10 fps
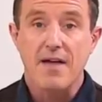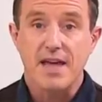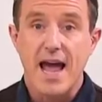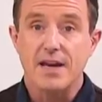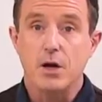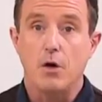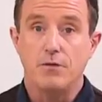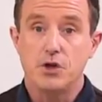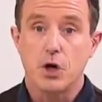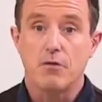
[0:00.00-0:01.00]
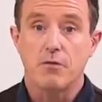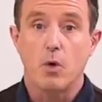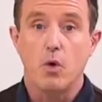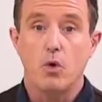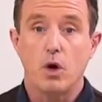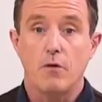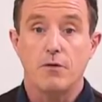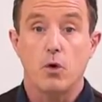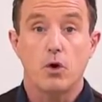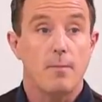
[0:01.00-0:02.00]
at the end of the show from all
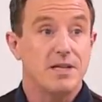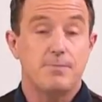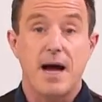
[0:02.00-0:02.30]
of your comments.